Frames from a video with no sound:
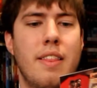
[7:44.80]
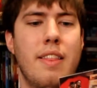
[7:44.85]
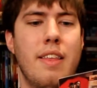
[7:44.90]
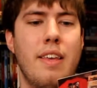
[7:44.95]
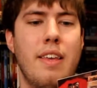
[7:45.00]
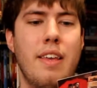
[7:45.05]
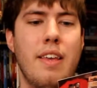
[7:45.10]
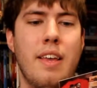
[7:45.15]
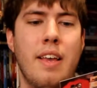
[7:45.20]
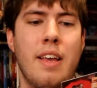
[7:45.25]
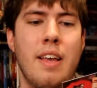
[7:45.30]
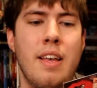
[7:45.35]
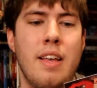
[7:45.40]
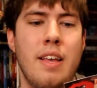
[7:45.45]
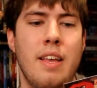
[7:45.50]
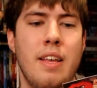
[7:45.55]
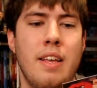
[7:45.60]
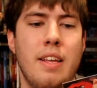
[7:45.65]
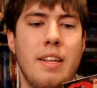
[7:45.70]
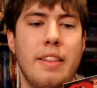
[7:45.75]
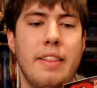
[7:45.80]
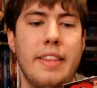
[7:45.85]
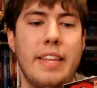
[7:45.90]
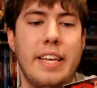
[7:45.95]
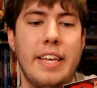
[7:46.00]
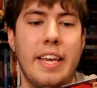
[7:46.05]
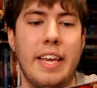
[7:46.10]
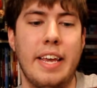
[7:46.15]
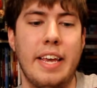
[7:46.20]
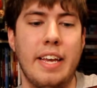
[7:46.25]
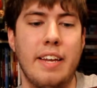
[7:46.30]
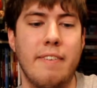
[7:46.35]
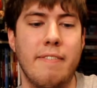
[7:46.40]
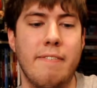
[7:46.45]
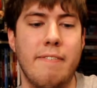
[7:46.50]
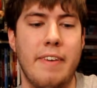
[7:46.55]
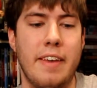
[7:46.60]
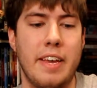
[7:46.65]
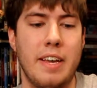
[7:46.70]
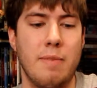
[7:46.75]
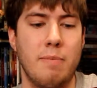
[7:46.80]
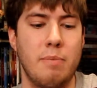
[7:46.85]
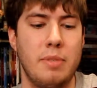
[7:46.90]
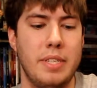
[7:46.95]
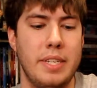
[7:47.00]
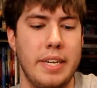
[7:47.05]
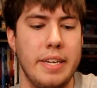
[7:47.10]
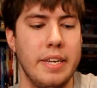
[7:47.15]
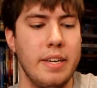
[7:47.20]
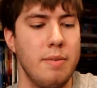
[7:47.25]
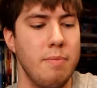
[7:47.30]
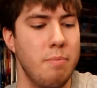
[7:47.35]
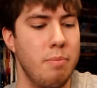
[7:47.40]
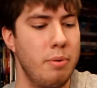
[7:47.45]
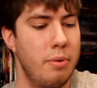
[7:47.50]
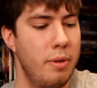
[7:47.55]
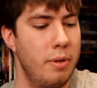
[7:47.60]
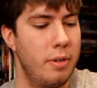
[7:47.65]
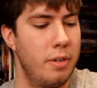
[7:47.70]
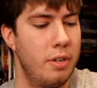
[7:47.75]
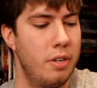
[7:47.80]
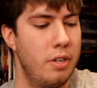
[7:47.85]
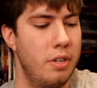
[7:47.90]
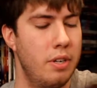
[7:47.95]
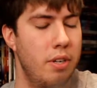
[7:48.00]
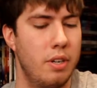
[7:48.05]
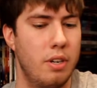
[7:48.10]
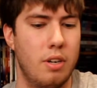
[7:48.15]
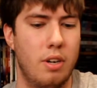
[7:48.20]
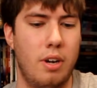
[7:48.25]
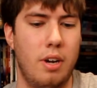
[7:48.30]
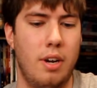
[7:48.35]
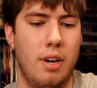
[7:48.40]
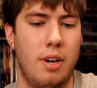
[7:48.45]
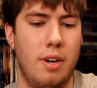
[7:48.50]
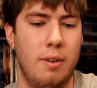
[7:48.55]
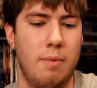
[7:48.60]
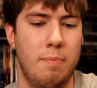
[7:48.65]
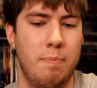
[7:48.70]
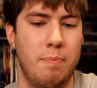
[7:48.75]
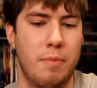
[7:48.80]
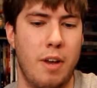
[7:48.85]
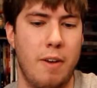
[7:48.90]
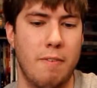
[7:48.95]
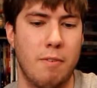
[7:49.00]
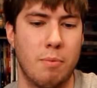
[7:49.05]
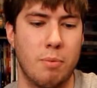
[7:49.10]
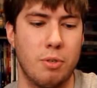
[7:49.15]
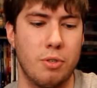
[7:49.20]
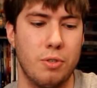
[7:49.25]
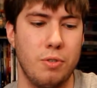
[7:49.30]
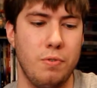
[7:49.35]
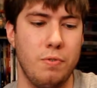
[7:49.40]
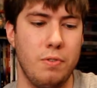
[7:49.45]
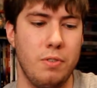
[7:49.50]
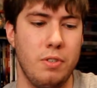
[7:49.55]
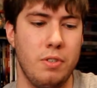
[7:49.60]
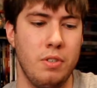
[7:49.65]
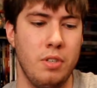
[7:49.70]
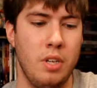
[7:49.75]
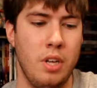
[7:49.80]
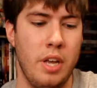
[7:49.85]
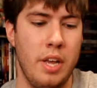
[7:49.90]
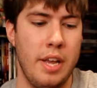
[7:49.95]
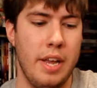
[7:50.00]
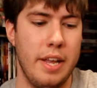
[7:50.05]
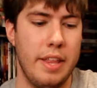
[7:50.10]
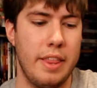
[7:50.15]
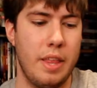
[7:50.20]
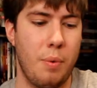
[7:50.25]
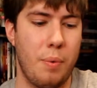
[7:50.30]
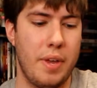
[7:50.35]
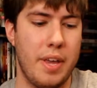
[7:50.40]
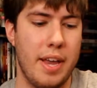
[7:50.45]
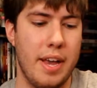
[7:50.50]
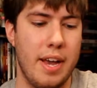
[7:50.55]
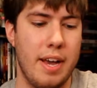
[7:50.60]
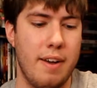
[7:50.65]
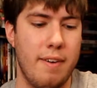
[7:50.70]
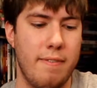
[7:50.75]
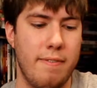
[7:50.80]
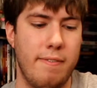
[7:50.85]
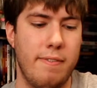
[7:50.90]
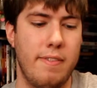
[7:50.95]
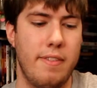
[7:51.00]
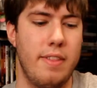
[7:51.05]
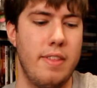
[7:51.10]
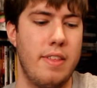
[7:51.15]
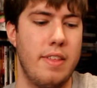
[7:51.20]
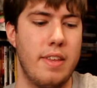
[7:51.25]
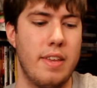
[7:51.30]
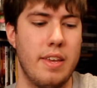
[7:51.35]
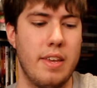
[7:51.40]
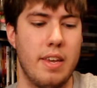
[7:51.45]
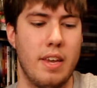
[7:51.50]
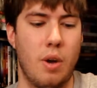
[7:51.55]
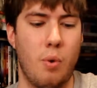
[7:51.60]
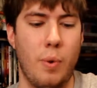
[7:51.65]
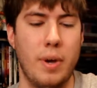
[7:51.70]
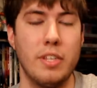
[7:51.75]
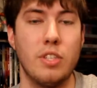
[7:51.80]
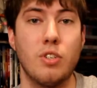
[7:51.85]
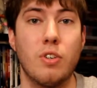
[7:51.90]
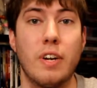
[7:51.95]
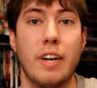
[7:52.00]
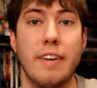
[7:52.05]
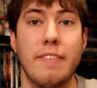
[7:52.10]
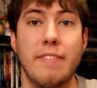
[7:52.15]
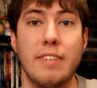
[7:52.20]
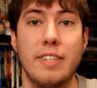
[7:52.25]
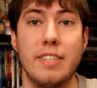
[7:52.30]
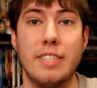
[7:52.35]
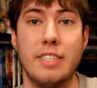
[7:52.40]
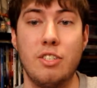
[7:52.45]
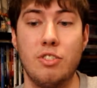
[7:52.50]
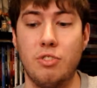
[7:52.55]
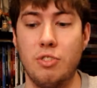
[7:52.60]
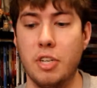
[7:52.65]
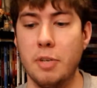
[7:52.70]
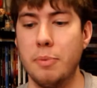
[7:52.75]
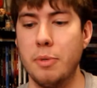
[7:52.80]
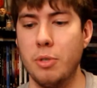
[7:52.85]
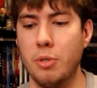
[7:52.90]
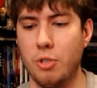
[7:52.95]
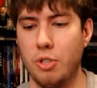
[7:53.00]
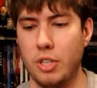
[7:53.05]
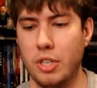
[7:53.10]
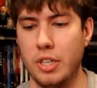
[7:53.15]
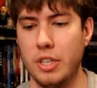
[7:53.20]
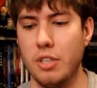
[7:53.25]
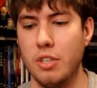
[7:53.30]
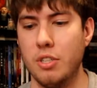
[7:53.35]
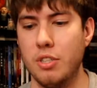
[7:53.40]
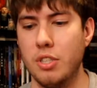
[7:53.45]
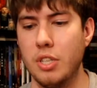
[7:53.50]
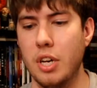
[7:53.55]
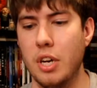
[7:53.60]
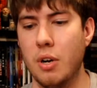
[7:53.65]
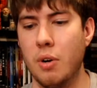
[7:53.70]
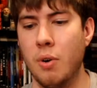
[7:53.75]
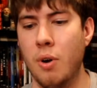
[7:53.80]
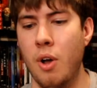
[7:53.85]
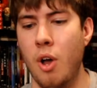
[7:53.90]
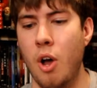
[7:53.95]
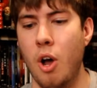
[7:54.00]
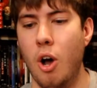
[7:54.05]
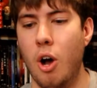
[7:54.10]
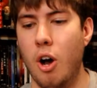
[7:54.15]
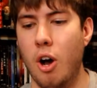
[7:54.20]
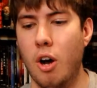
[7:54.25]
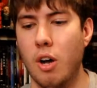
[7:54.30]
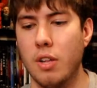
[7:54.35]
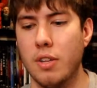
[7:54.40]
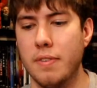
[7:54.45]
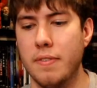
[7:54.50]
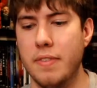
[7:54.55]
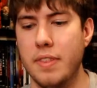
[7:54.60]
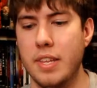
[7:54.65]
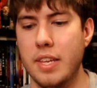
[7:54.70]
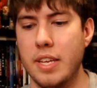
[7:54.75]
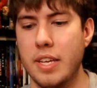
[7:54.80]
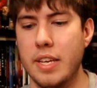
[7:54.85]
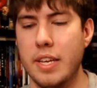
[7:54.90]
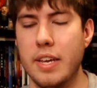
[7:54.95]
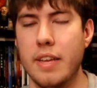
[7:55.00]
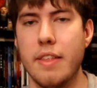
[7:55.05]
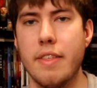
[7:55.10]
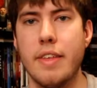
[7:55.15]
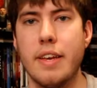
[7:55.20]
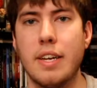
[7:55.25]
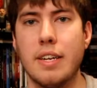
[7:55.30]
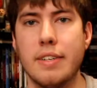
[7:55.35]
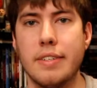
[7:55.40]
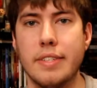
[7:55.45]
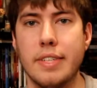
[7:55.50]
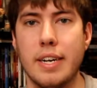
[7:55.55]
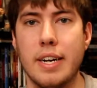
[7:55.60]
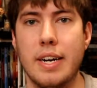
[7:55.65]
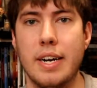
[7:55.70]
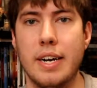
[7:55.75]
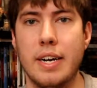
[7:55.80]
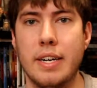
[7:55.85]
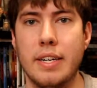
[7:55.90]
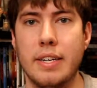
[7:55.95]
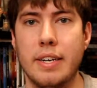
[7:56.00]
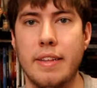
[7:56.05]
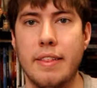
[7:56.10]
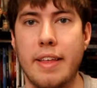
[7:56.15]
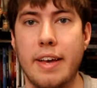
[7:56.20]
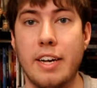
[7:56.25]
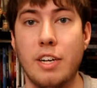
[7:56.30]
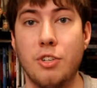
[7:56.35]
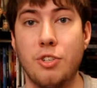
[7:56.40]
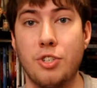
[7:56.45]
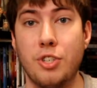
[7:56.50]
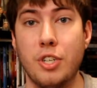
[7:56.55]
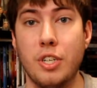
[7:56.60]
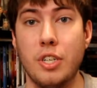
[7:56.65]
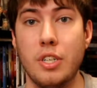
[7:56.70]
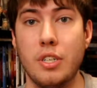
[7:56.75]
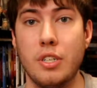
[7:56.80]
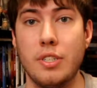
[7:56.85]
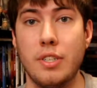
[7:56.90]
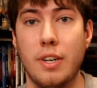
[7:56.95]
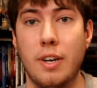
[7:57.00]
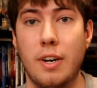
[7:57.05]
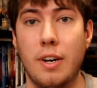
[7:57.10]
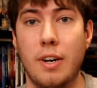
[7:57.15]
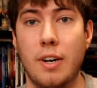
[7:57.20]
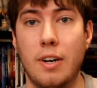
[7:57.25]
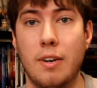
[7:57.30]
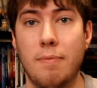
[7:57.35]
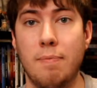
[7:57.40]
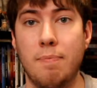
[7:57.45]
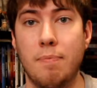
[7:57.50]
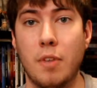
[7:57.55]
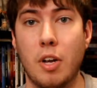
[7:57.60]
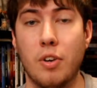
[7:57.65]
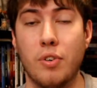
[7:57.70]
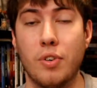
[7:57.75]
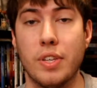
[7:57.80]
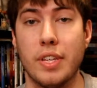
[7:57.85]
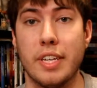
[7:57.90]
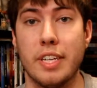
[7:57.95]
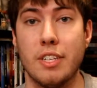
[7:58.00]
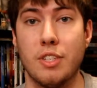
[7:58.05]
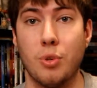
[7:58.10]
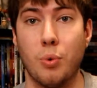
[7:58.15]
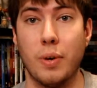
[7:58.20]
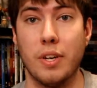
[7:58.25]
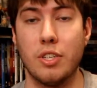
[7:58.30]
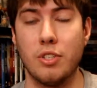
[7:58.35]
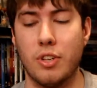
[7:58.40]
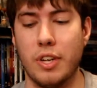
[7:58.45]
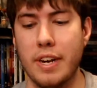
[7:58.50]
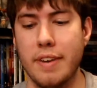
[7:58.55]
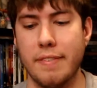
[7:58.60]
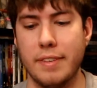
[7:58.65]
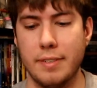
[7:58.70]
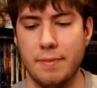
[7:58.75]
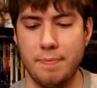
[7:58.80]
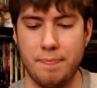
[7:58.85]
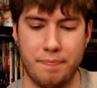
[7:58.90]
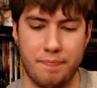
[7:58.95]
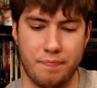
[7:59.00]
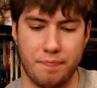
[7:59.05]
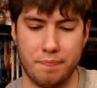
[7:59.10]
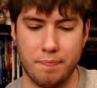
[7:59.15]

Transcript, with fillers: the Leanne Vamp stamp um, of approval. Then we have the Wes Craven tribute shirt. So all of the things on that shirt um, are related to Wes Craven.